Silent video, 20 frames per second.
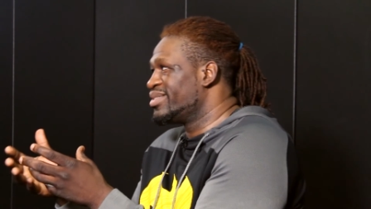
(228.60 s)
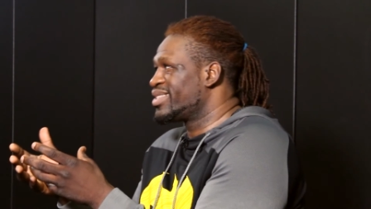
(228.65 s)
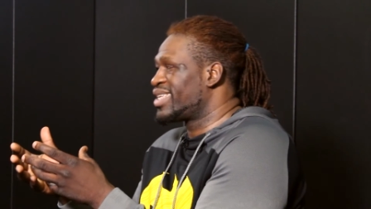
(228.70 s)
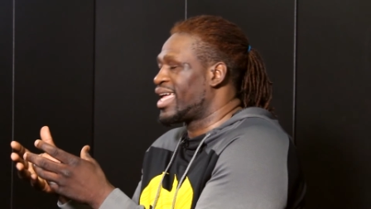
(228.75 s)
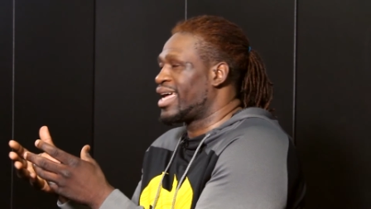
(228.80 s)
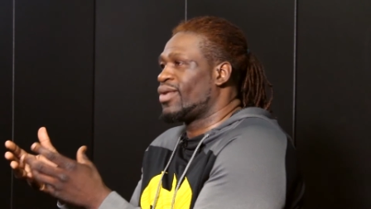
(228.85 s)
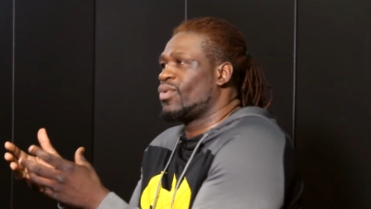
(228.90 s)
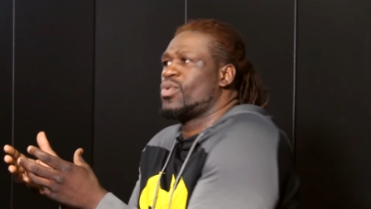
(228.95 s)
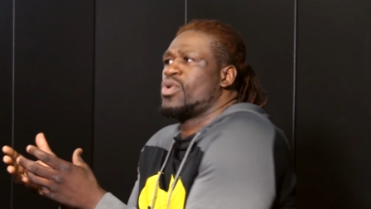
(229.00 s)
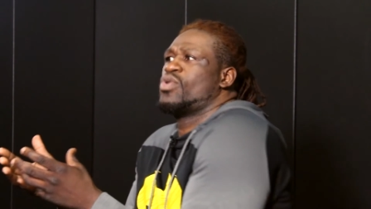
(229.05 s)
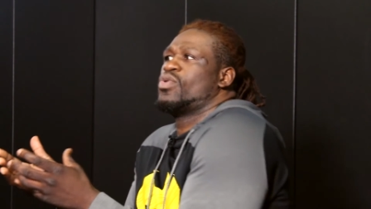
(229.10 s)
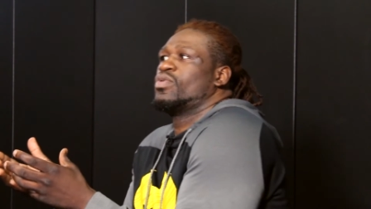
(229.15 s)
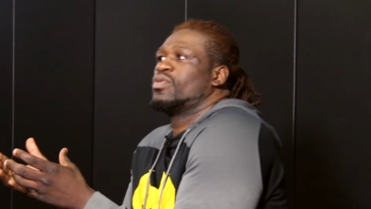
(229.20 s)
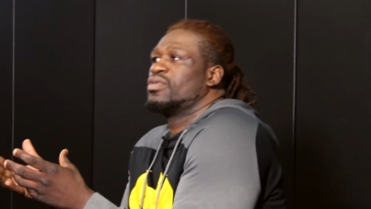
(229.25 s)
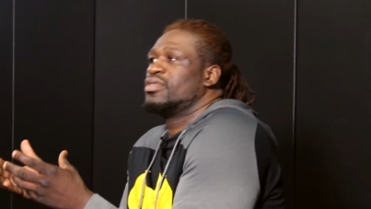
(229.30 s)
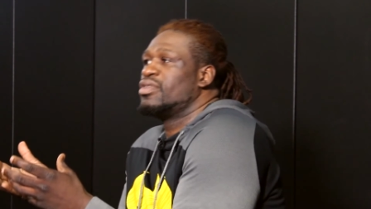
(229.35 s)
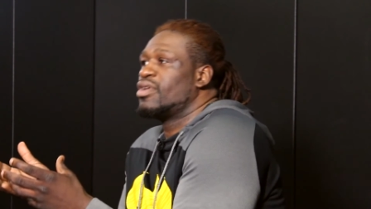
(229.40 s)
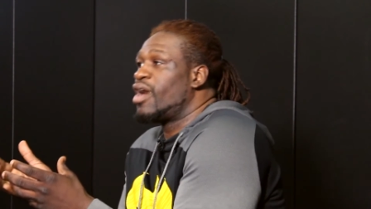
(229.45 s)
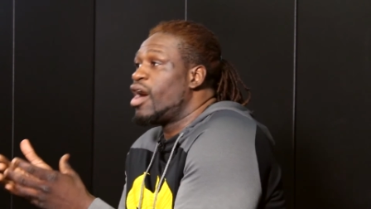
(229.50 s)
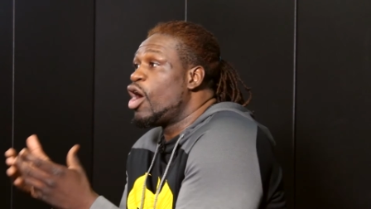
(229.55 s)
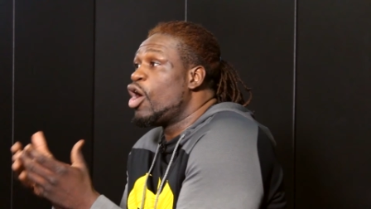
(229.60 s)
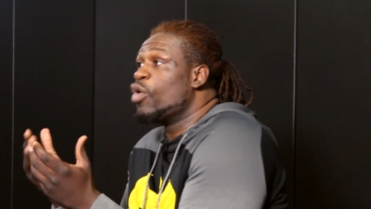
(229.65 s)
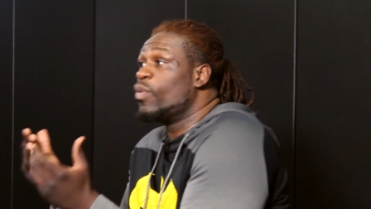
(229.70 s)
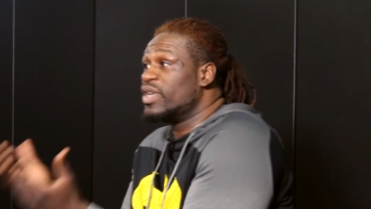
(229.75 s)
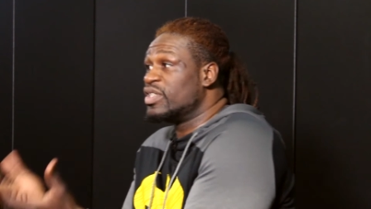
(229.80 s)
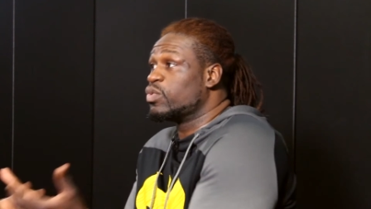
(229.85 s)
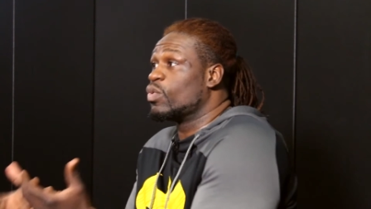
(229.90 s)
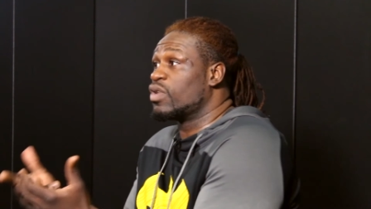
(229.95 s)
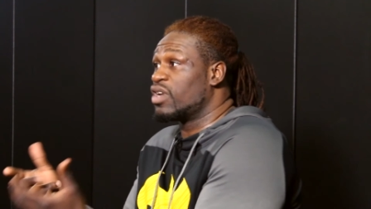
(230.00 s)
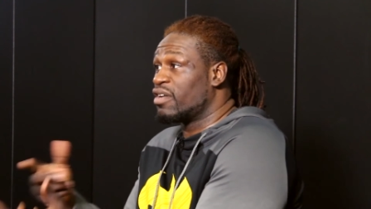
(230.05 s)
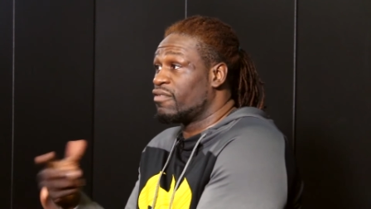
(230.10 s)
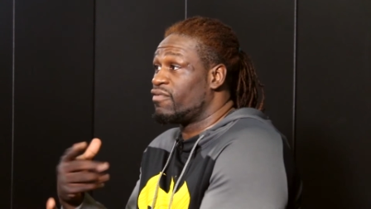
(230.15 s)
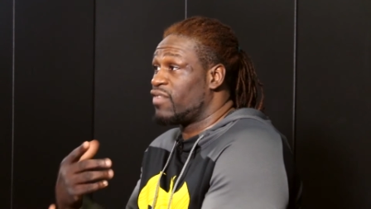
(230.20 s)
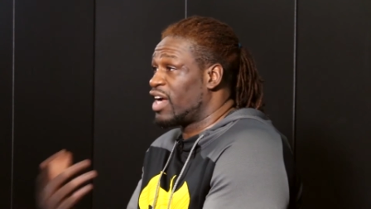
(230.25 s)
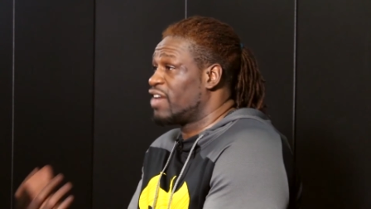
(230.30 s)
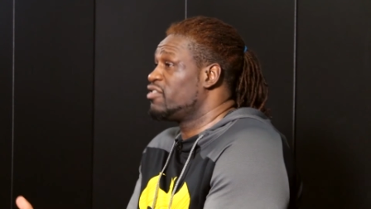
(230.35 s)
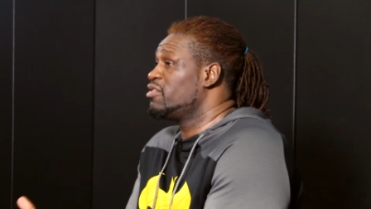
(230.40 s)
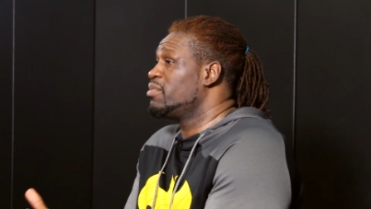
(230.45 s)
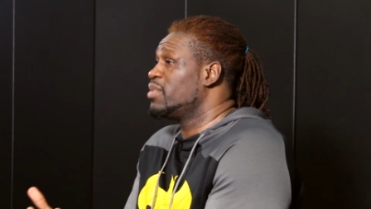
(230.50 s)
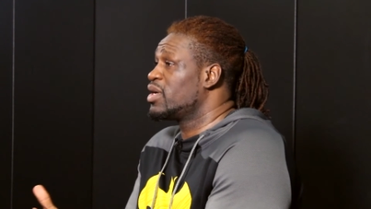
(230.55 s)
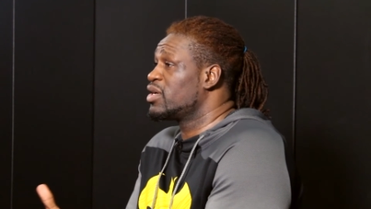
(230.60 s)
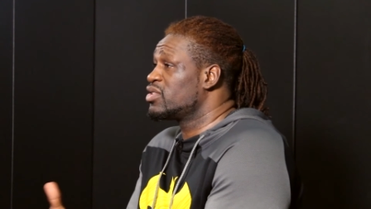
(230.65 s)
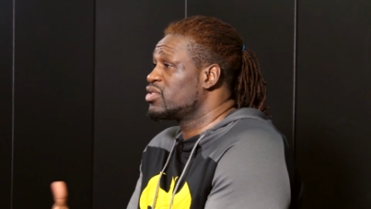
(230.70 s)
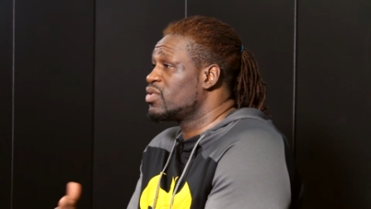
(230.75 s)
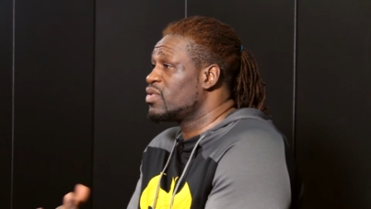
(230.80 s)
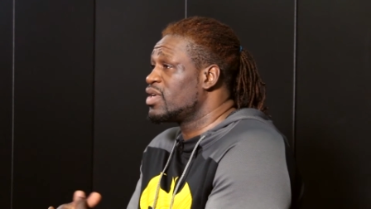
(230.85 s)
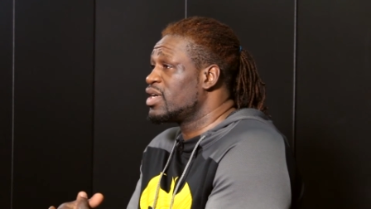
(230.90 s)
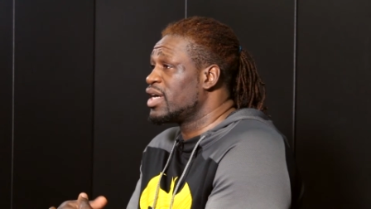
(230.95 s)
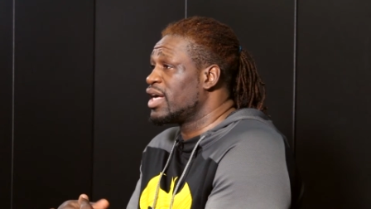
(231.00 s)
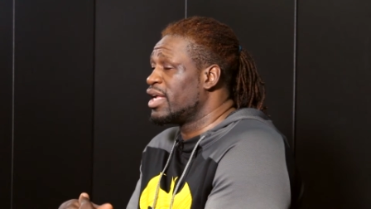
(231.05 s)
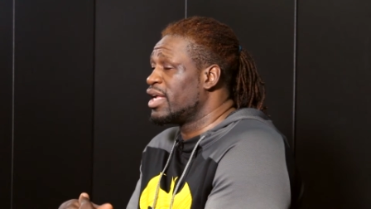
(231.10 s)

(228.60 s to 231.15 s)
was like, whoa. You know, I always wanted to fight for Bellator,